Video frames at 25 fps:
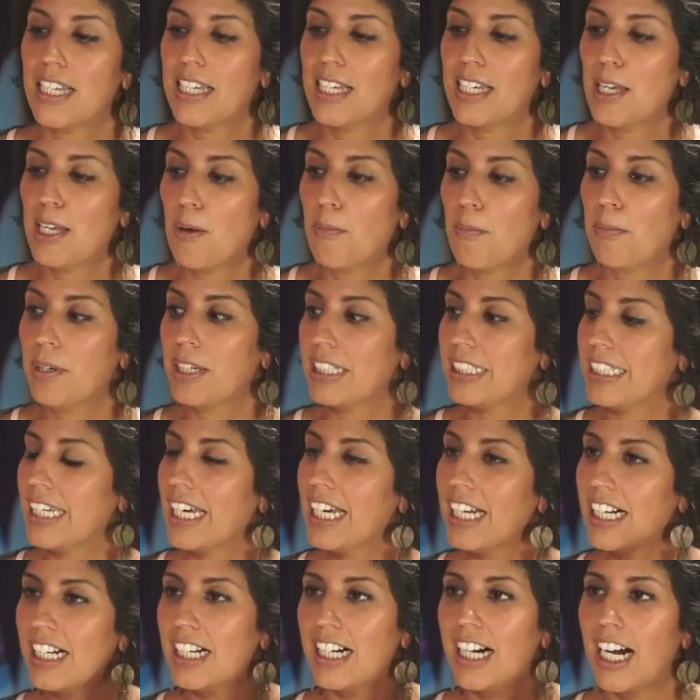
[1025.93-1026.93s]
But
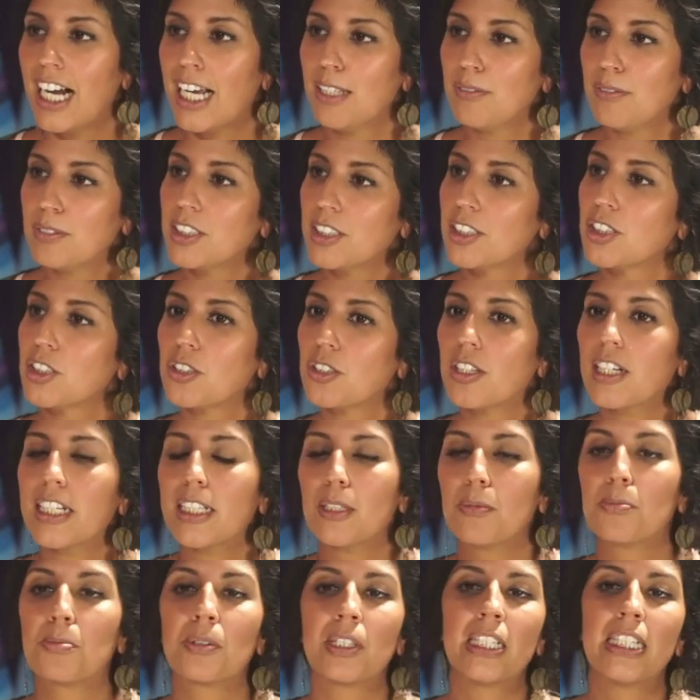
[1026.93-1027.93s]
yeah, I'm just trying to
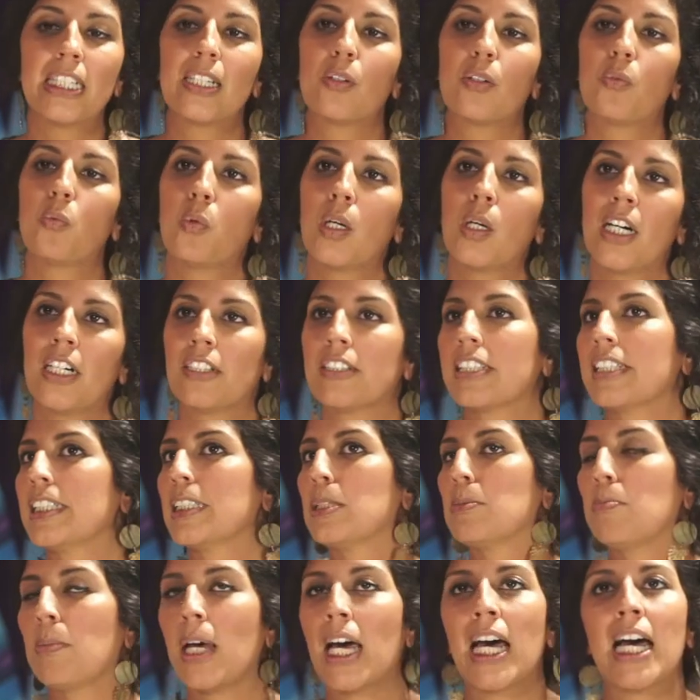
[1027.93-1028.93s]
bring
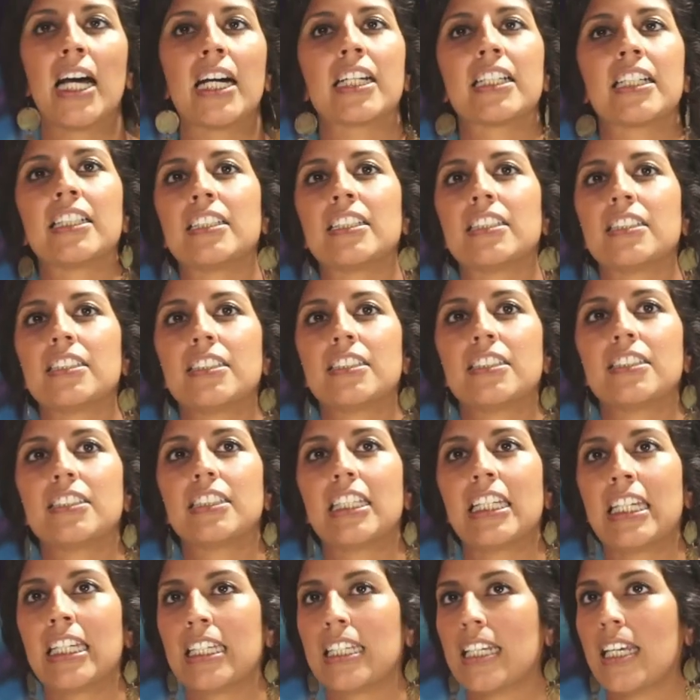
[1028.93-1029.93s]
wellness back
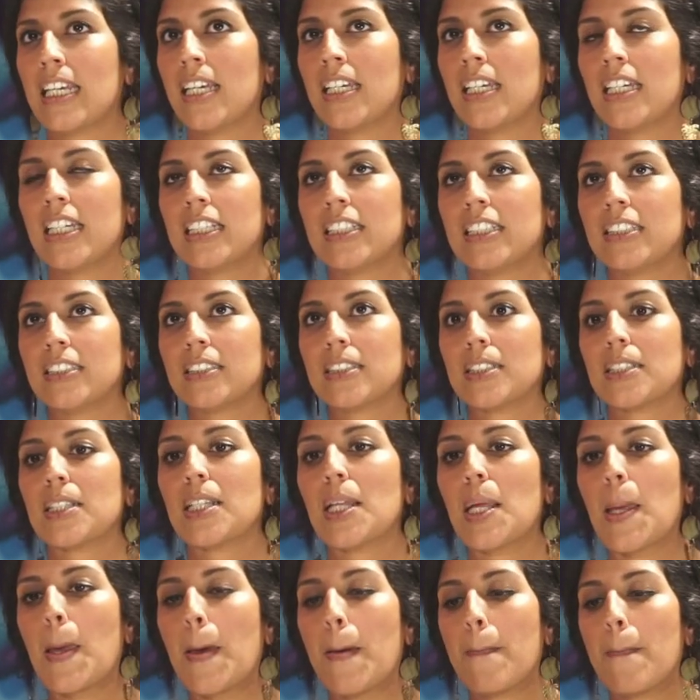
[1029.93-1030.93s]
in a
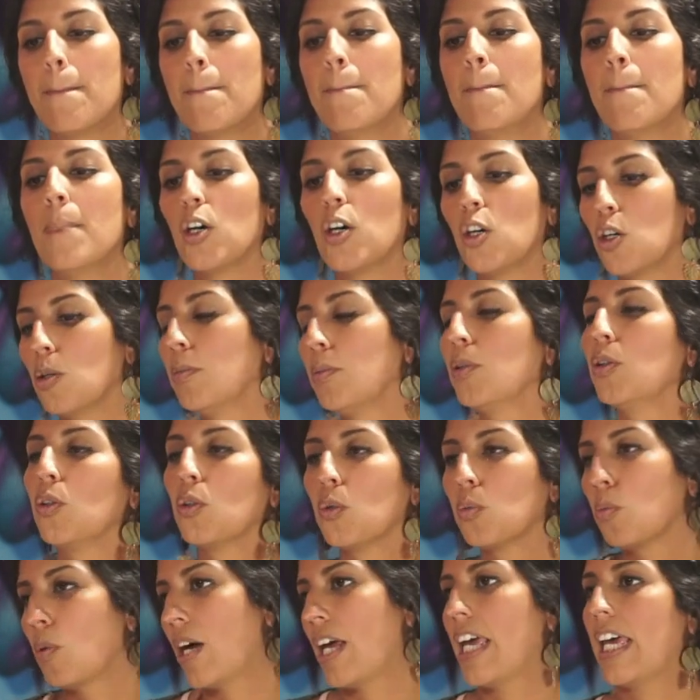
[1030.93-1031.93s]
mobile
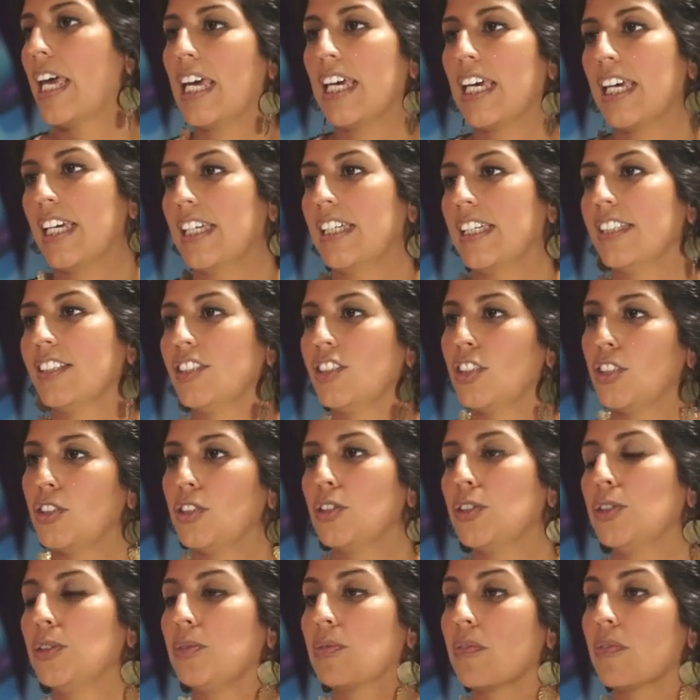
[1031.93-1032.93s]
way
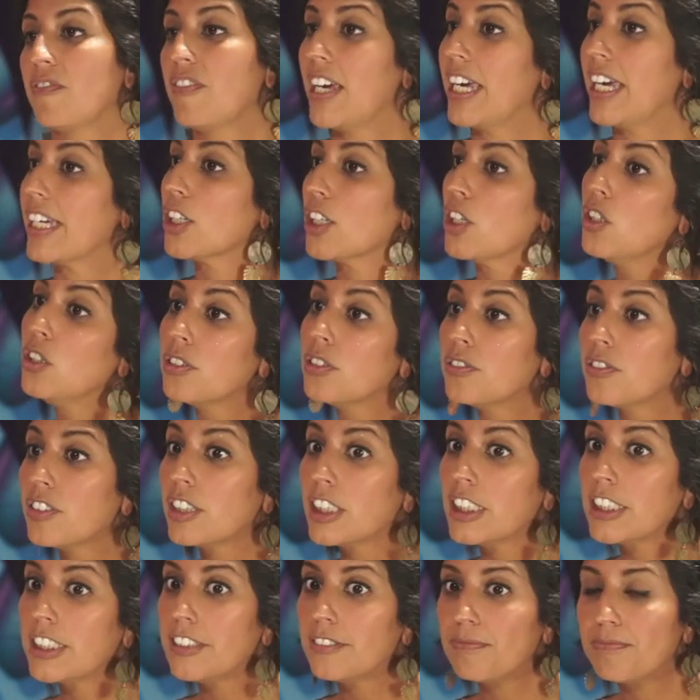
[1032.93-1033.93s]
to
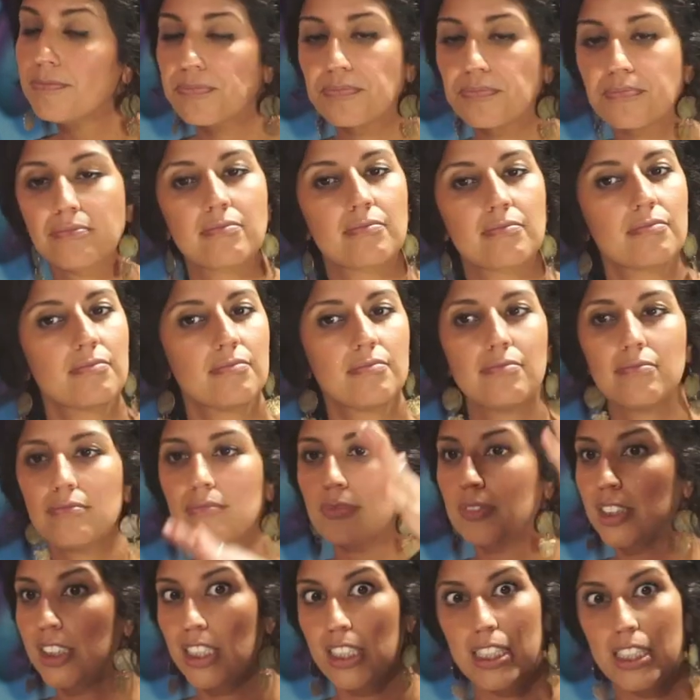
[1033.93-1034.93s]
Vancouver,
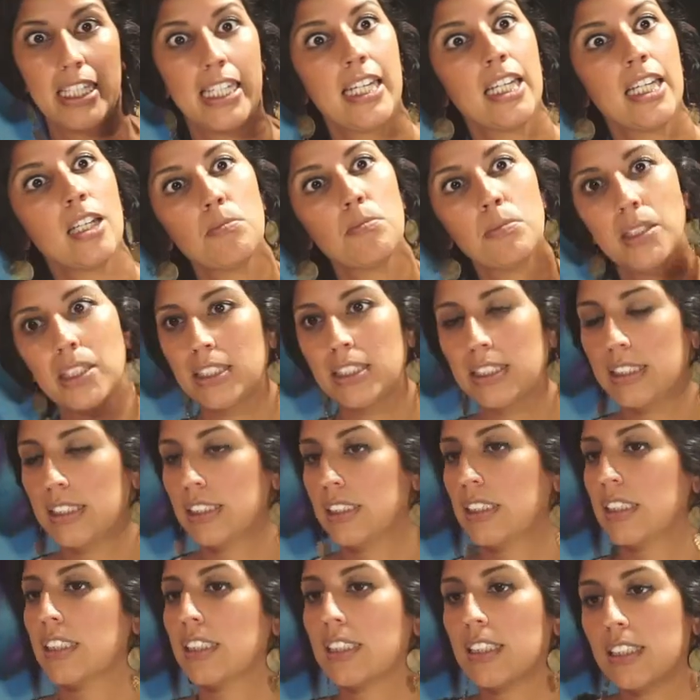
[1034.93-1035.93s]
to Camas,
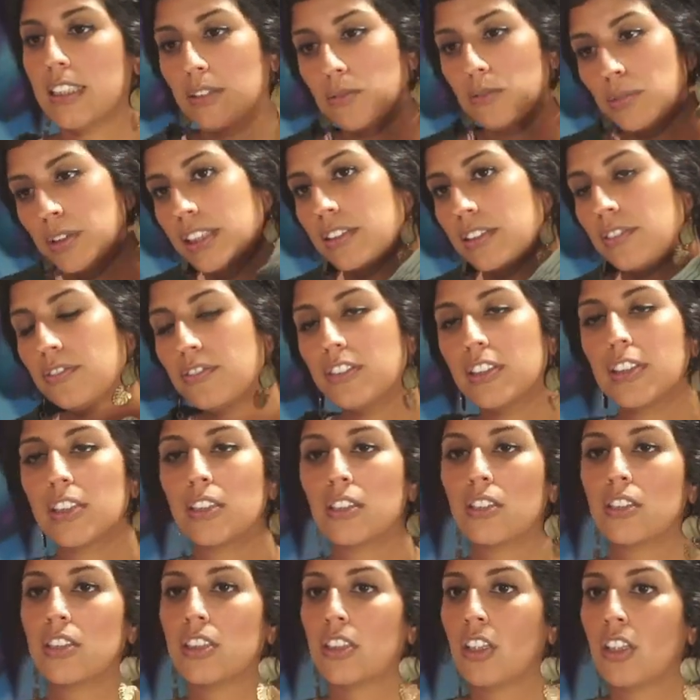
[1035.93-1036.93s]
to
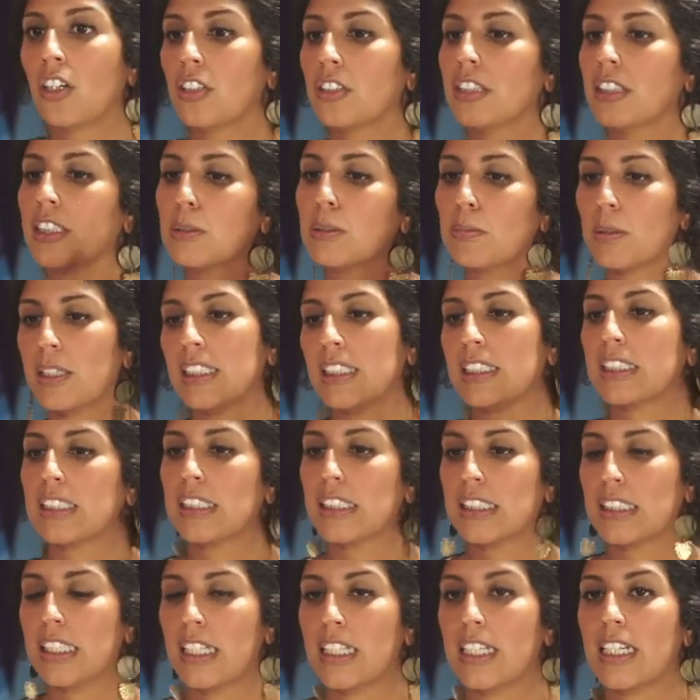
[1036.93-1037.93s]
Ridgefield, to all these
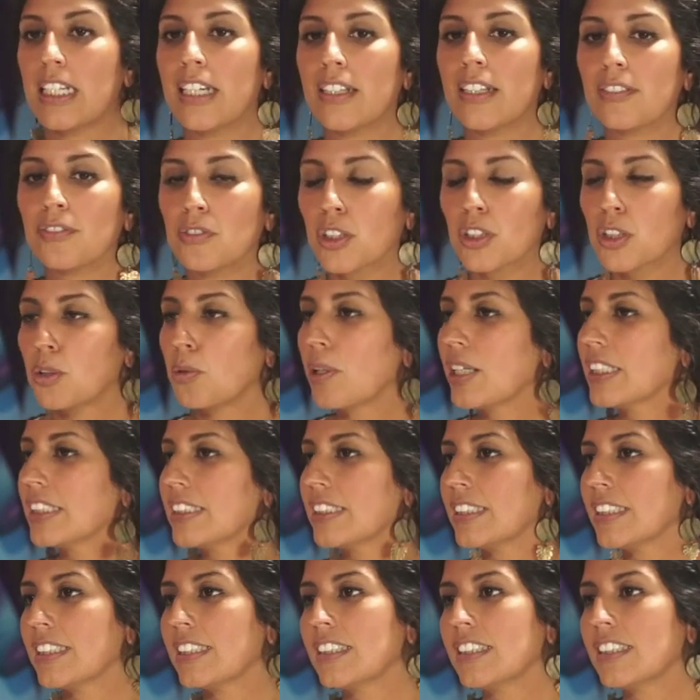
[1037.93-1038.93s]
places that have
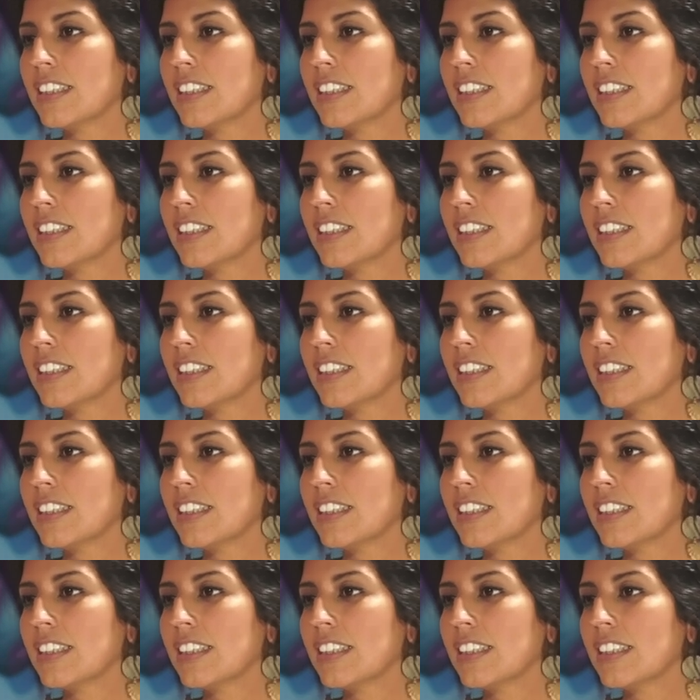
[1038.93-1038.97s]
requested